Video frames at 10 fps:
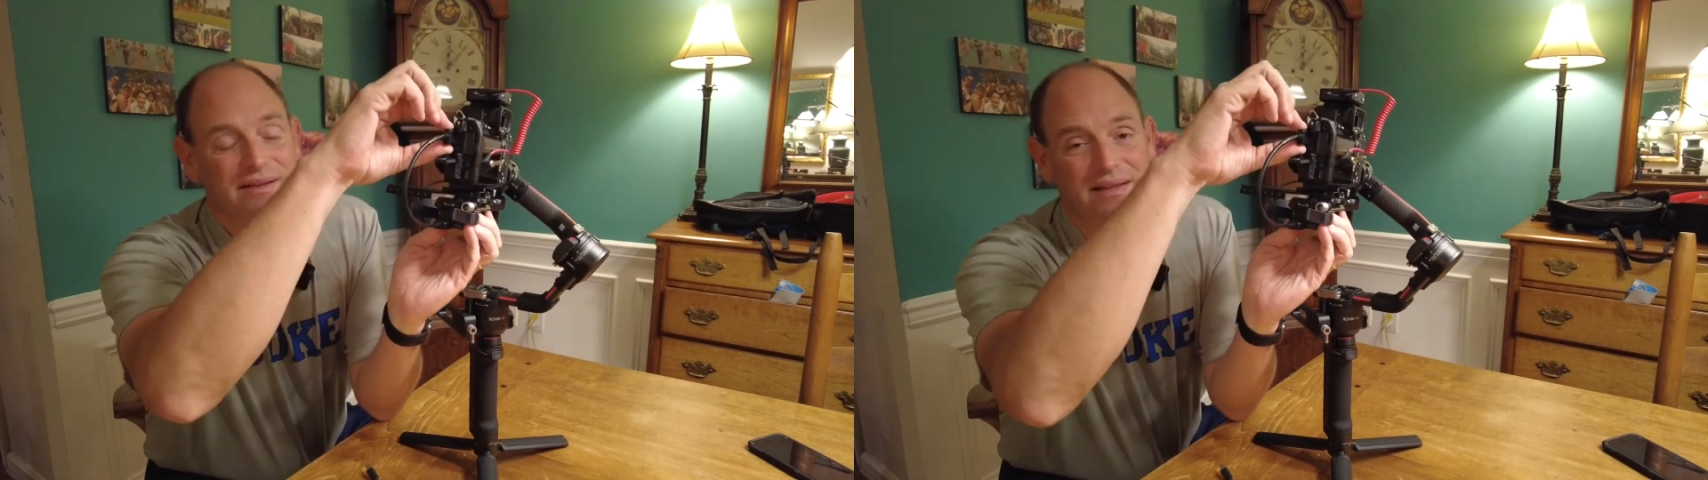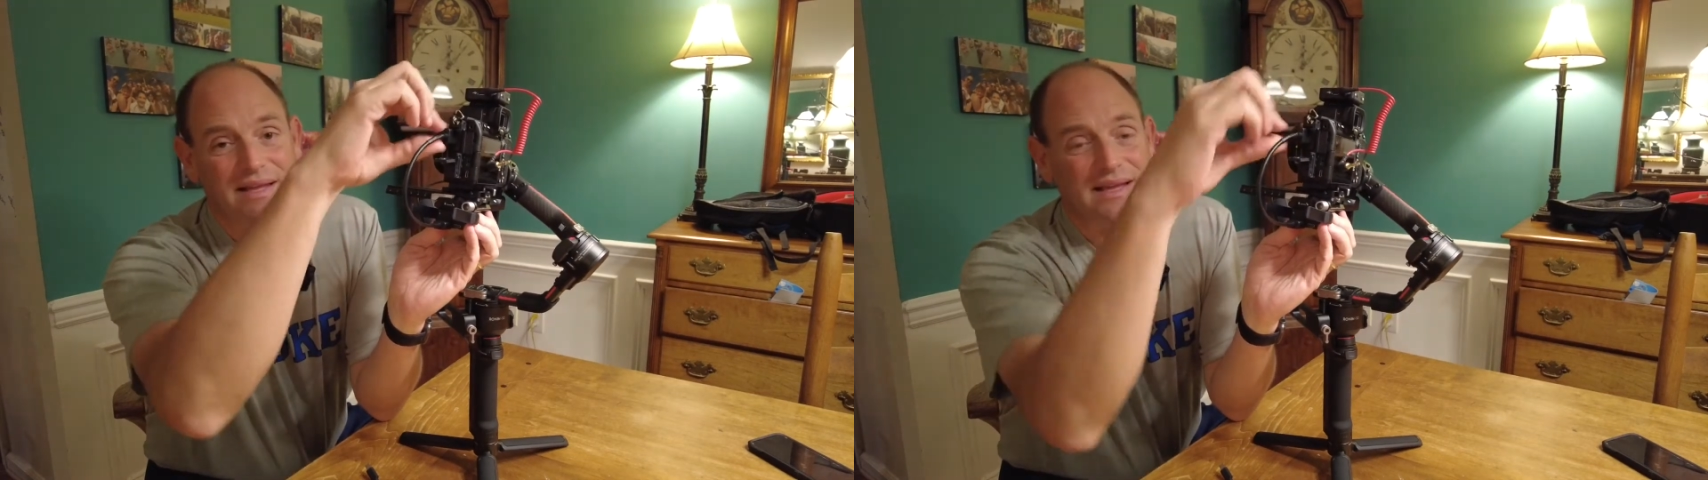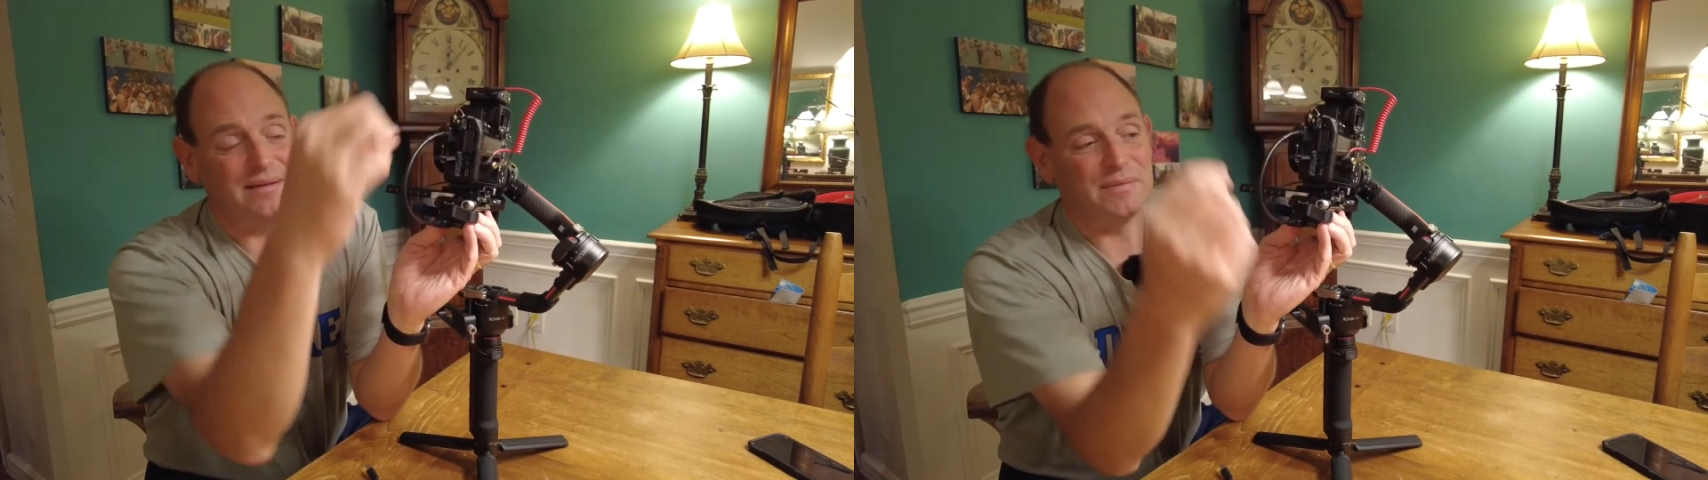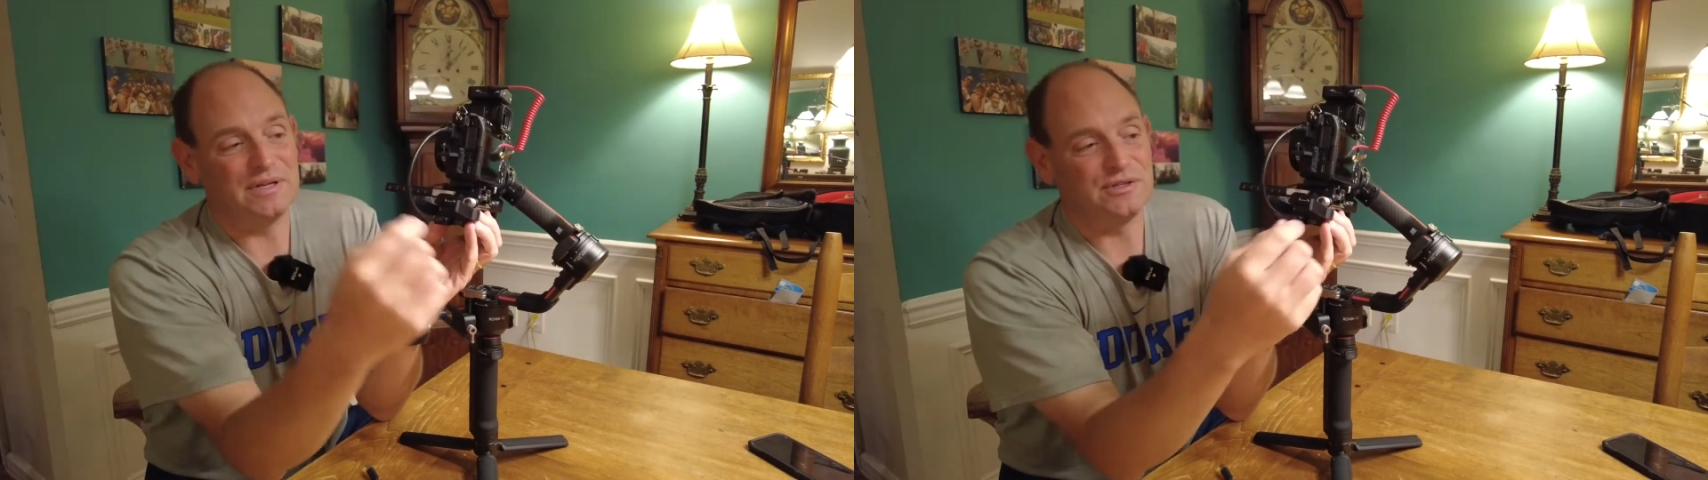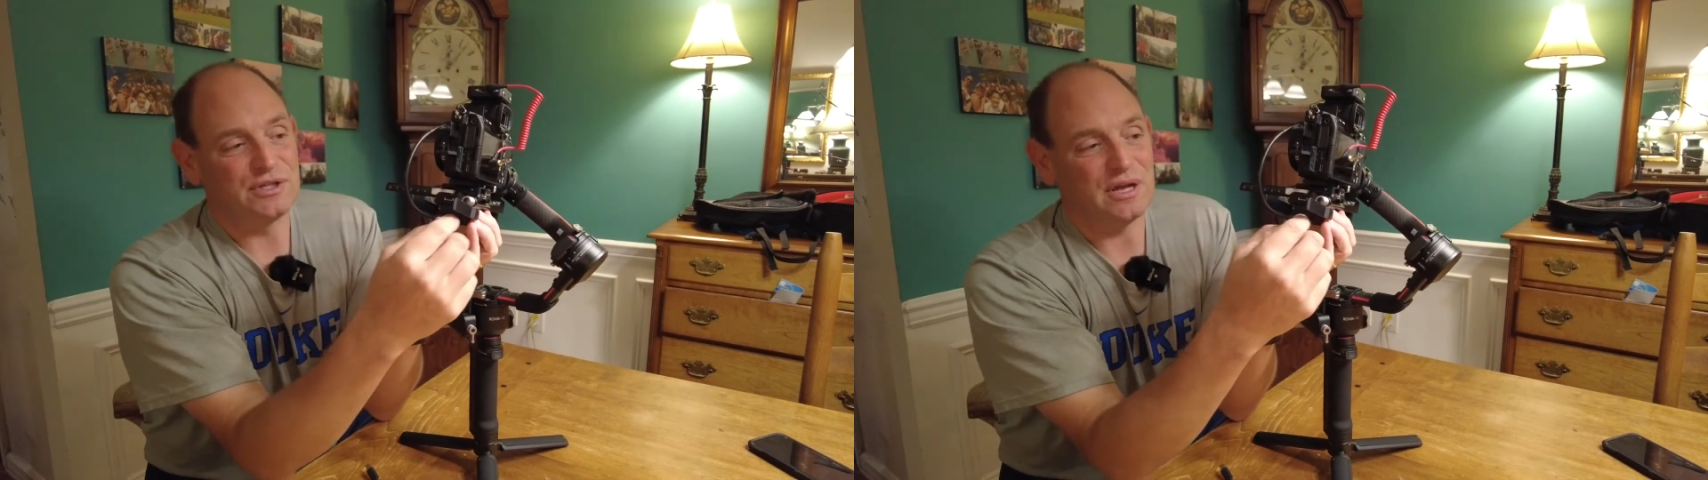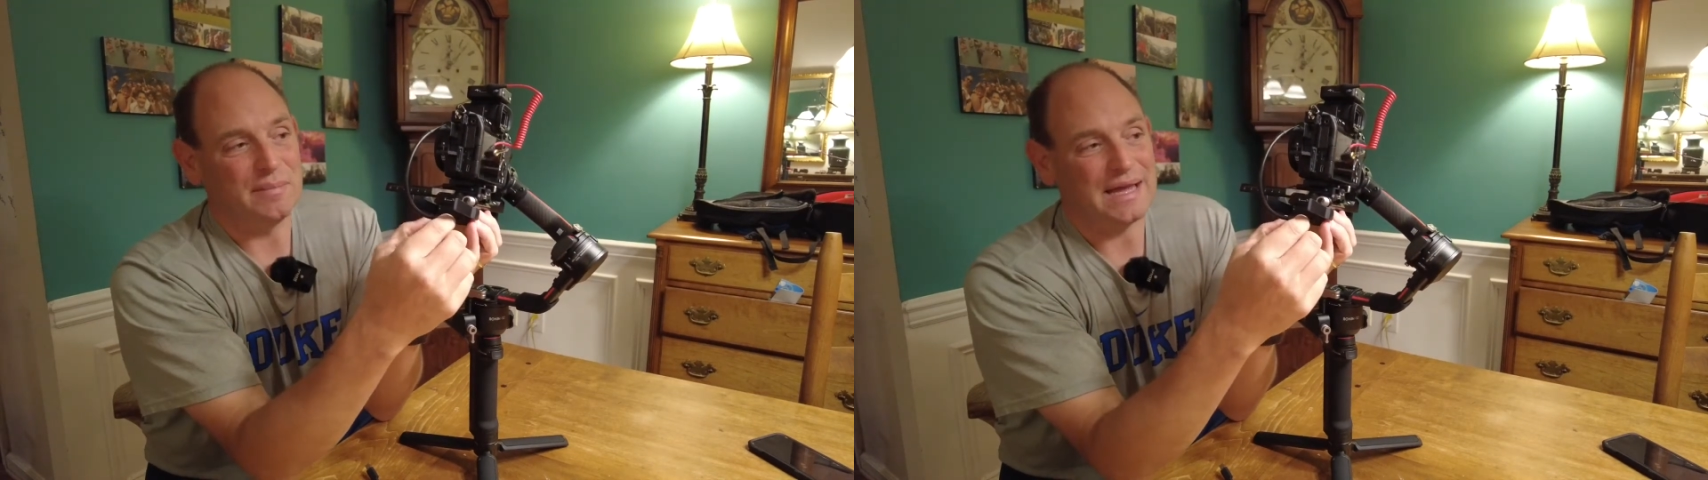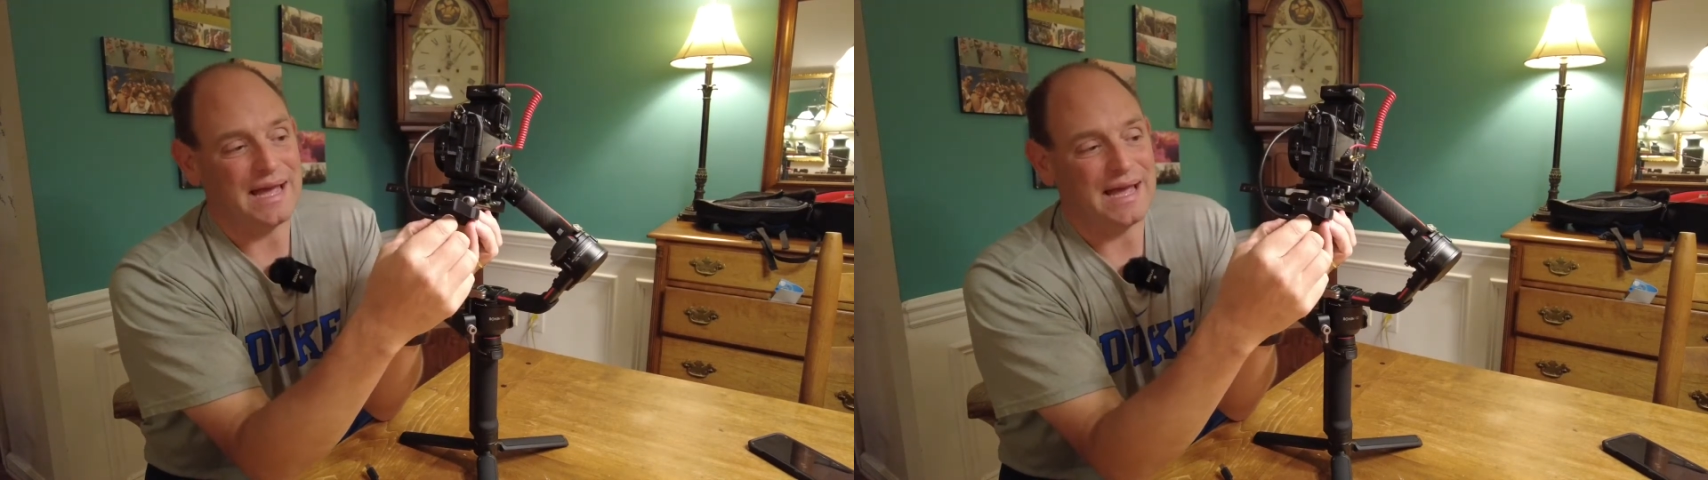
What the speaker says: the image coming